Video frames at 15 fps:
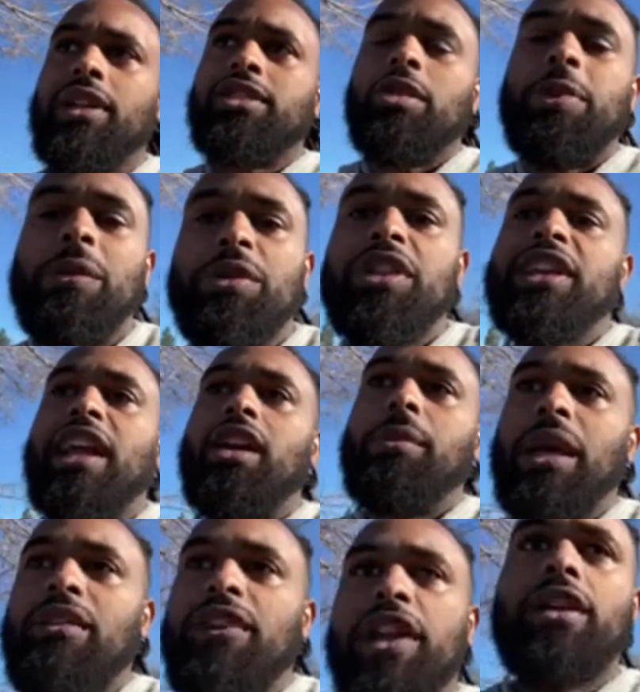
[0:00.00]
So people think I don't
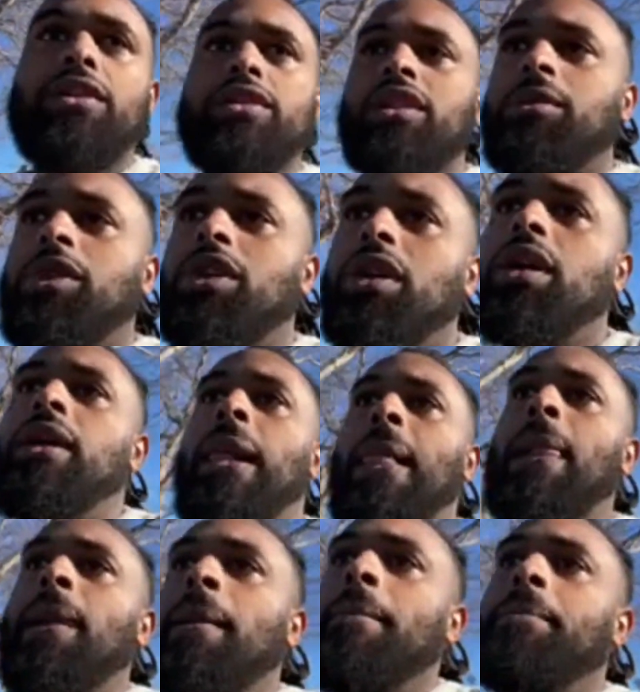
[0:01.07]
make videos no more.
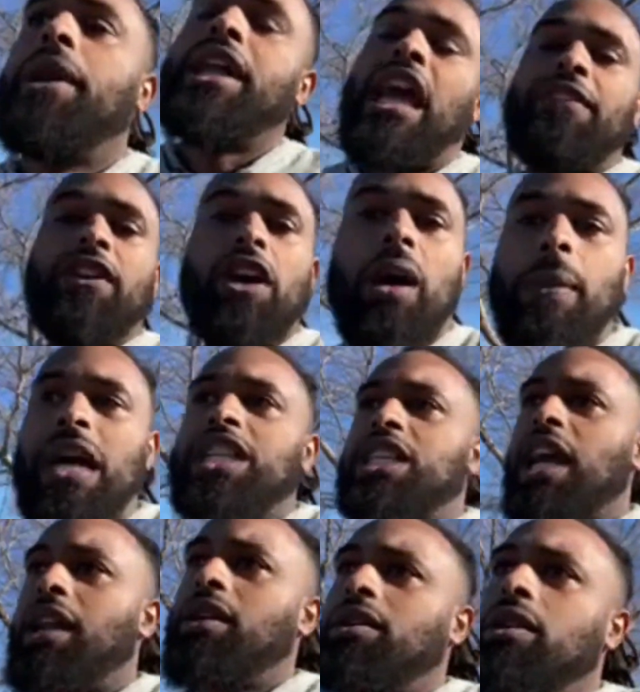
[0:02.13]
But yeah, if you go on my
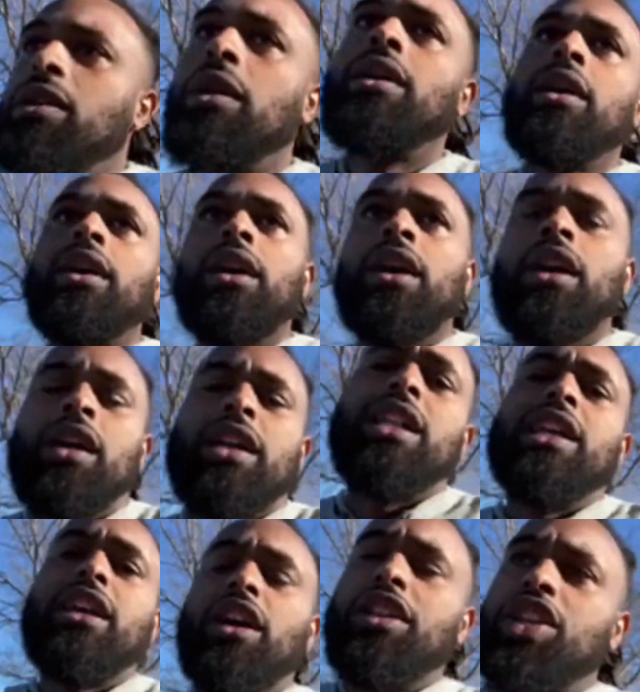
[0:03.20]
channel,
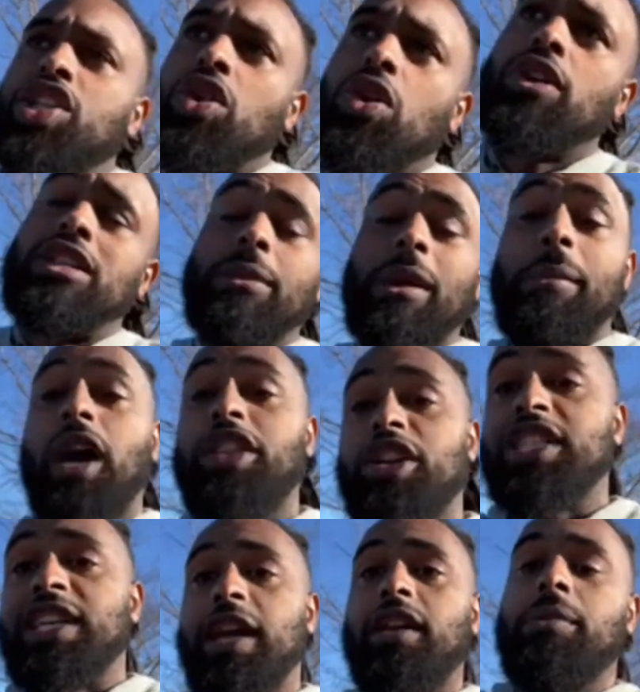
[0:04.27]
click on the shorts on my other
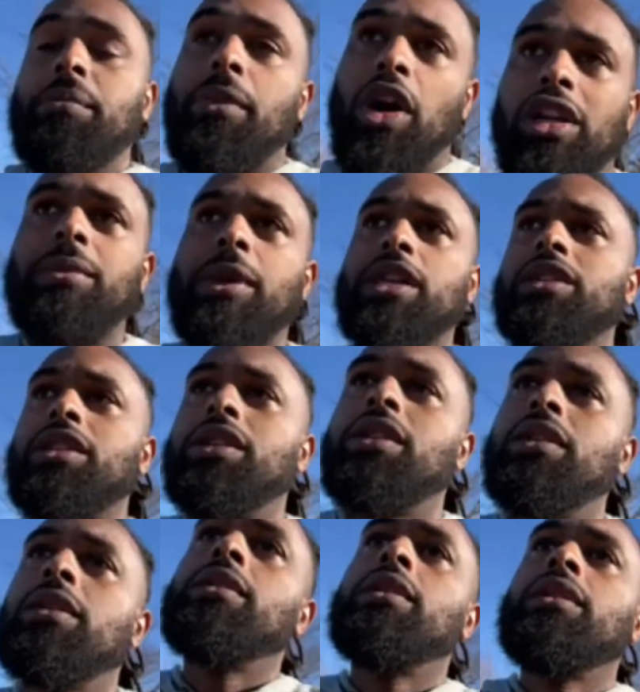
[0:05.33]
channel, Marc the Messenger.
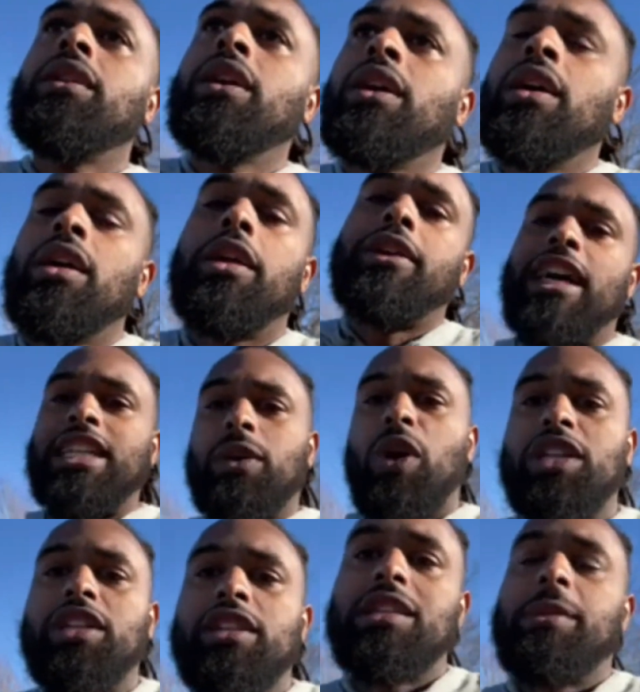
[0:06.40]
You guys are
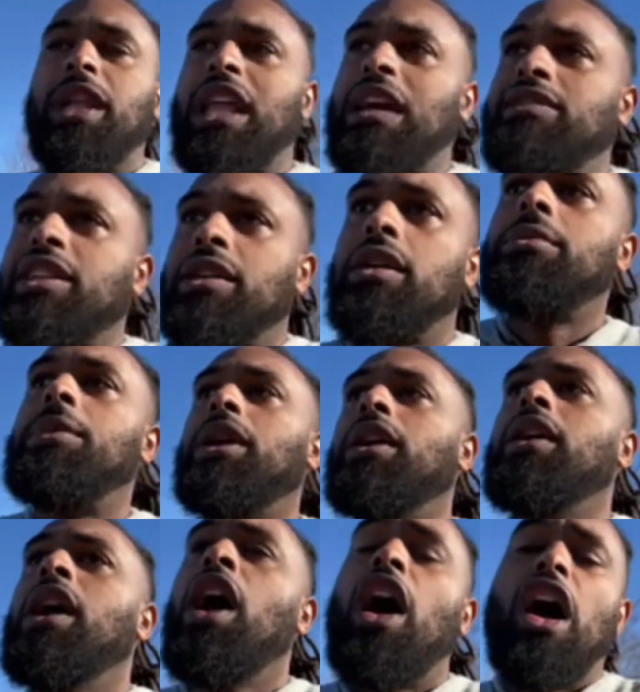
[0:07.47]
watching this on my live channel. But
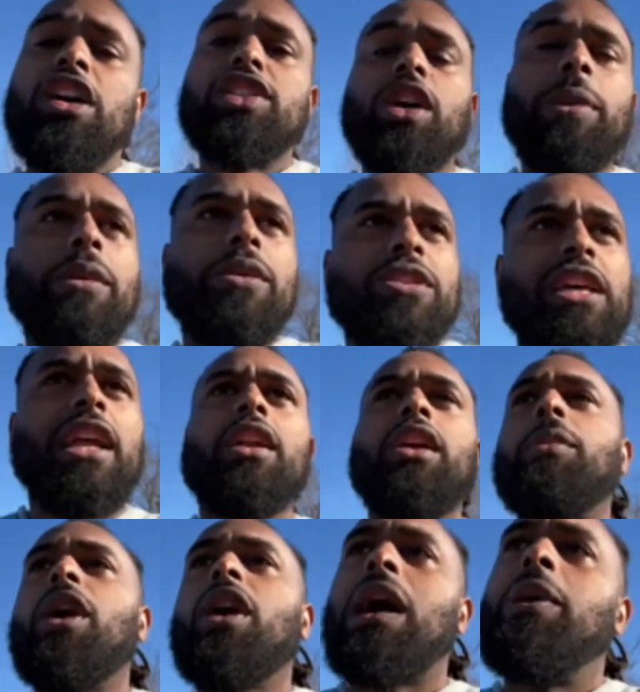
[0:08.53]
also people are saying, no,
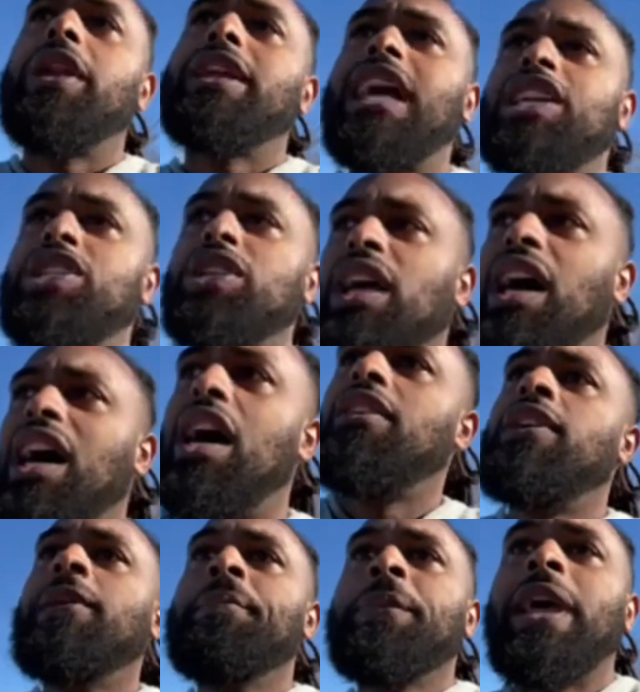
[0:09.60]
Marc, I want to catch you live
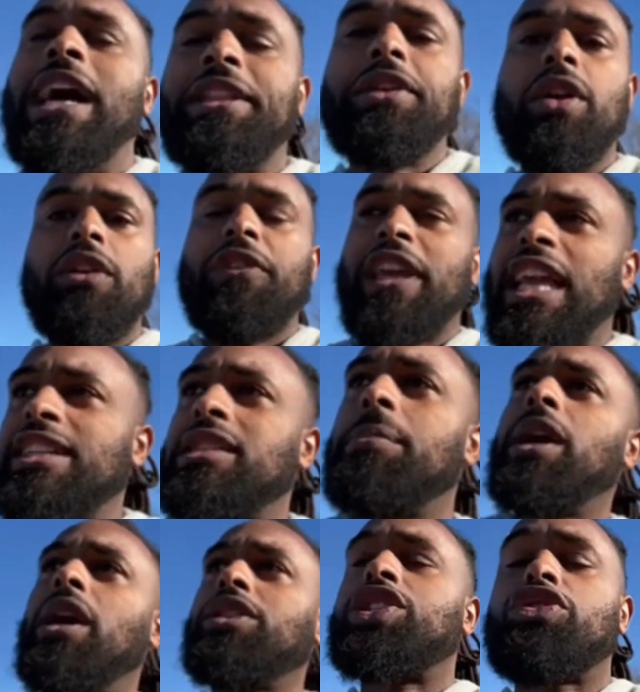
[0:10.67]
at the notification
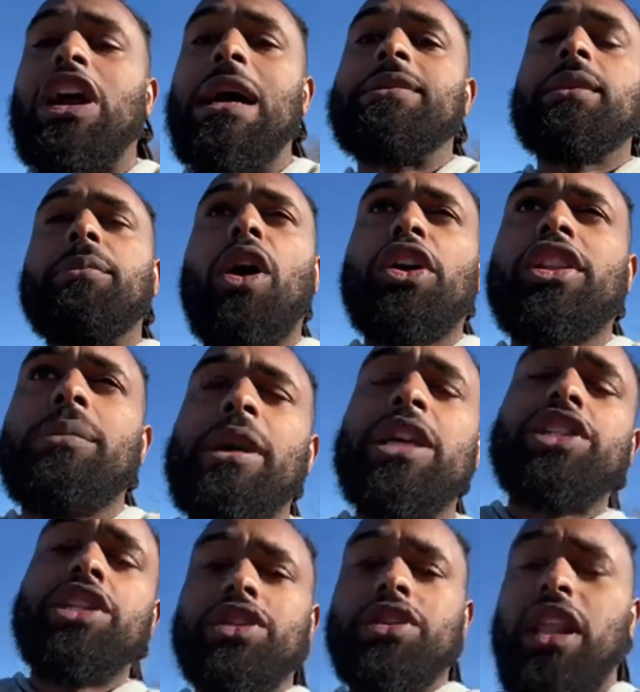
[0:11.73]
bell. Subscribe to Marc the
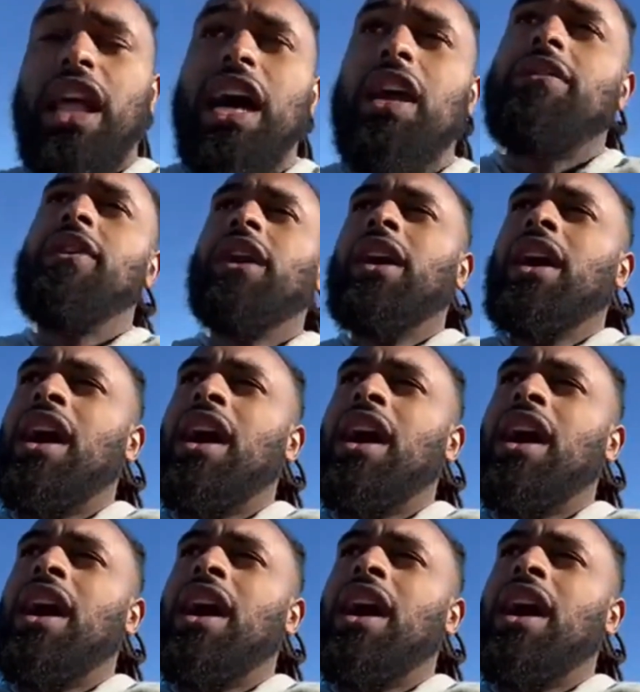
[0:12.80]
Messenger live.